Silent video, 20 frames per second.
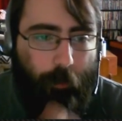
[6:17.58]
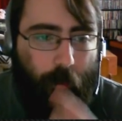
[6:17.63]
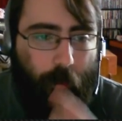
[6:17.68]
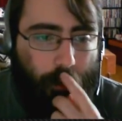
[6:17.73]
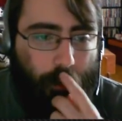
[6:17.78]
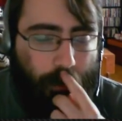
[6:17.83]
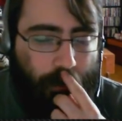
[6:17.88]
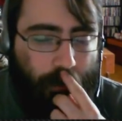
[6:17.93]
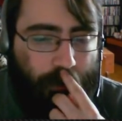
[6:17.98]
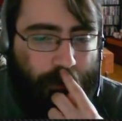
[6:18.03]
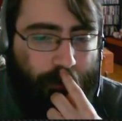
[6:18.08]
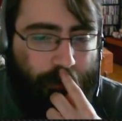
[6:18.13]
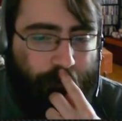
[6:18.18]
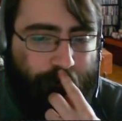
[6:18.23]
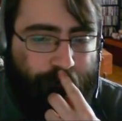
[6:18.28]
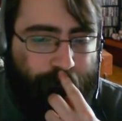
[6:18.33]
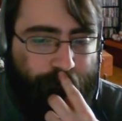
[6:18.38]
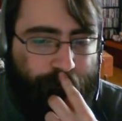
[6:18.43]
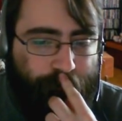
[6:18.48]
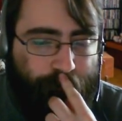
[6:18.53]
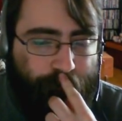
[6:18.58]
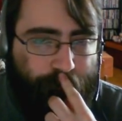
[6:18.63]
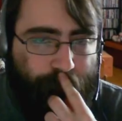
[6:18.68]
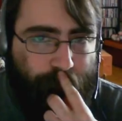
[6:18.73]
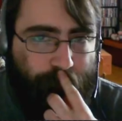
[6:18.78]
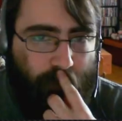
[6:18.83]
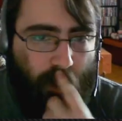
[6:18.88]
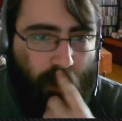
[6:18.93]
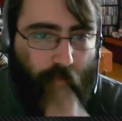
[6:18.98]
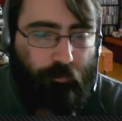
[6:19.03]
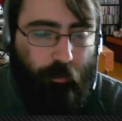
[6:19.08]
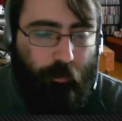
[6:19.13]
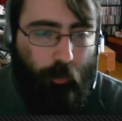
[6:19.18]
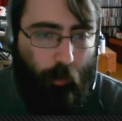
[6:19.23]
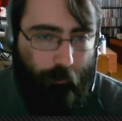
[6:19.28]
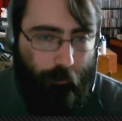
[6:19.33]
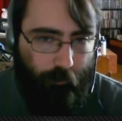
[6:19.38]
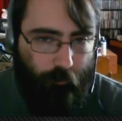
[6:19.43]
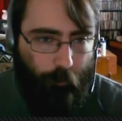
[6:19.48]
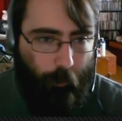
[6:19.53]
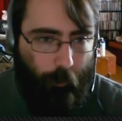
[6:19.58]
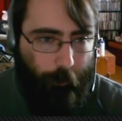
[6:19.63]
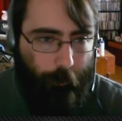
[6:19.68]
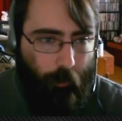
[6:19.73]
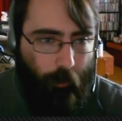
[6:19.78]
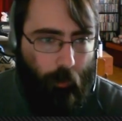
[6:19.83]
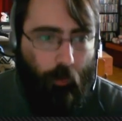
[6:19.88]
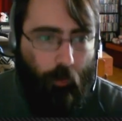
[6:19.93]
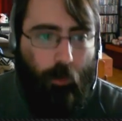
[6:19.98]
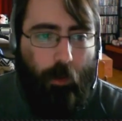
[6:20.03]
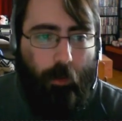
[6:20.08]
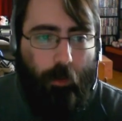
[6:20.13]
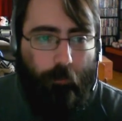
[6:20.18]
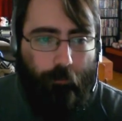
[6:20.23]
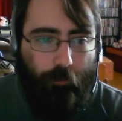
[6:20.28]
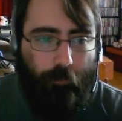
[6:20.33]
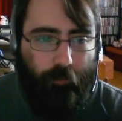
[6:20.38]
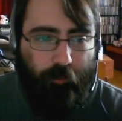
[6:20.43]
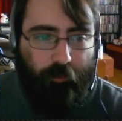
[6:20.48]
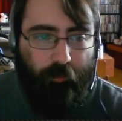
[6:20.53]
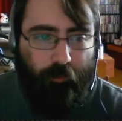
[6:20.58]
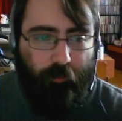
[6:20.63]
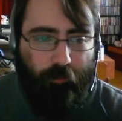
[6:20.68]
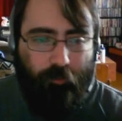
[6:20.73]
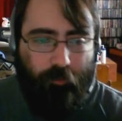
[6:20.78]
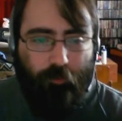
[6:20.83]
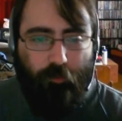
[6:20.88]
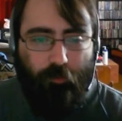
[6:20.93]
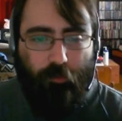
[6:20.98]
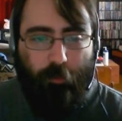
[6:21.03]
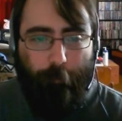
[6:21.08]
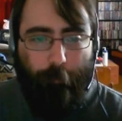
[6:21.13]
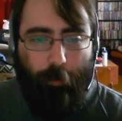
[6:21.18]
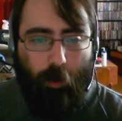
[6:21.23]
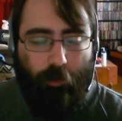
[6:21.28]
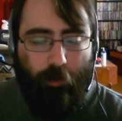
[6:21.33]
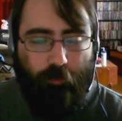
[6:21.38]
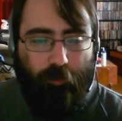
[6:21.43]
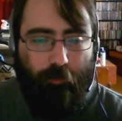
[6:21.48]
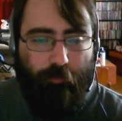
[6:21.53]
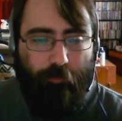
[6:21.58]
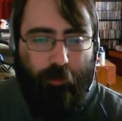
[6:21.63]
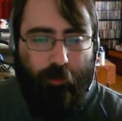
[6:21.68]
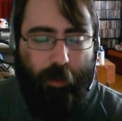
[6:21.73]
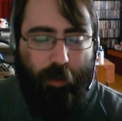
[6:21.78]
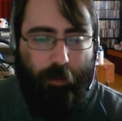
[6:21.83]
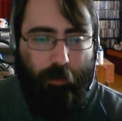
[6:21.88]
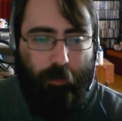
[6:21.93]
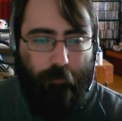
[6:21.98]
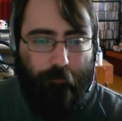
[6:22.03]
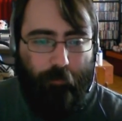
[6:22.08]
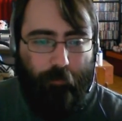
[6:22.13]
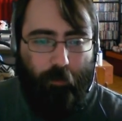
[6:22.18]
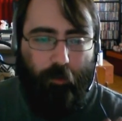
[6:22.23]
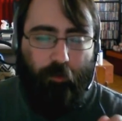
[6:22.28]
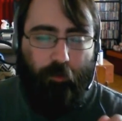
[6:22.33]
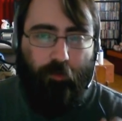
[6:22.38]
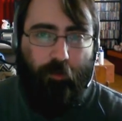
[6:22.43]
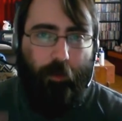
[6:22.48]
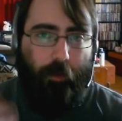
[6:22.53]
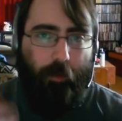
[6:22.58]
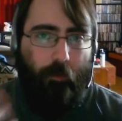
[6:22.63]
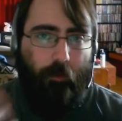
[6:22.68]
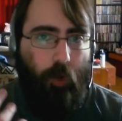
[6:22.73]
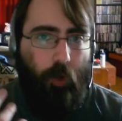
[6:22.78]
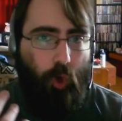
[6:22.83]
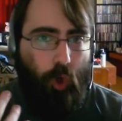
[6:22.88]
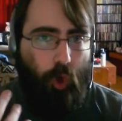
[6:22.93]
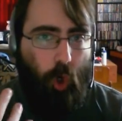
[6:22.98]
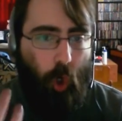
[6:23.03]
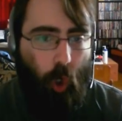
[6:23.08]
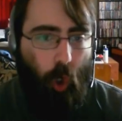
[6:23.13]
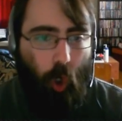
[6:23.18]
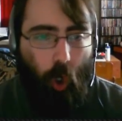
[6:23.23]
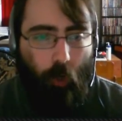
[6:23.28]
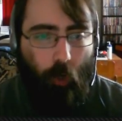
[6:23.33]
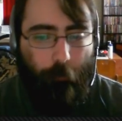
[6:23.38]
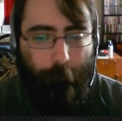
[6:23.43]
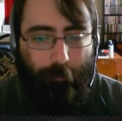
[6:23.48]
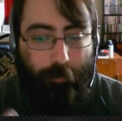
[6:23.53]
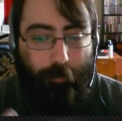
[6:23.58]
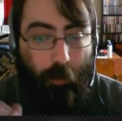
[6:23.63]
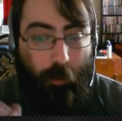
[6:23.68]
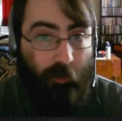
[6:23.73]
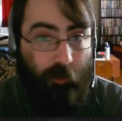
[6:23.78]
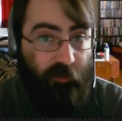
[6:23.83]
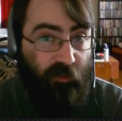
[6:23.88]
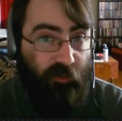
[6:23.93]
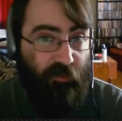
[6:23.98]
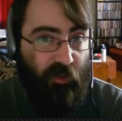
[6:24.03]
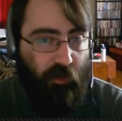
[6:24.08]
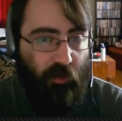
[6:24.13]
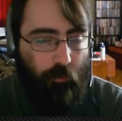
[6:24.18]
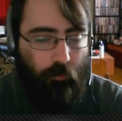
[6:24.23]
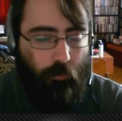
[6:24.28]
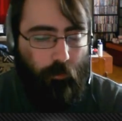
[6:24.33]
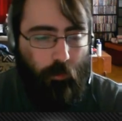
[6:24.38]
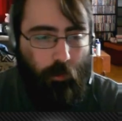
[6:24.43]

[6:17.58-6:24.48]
I'll show you on this one though. This is the positive and negative things that occur because of it.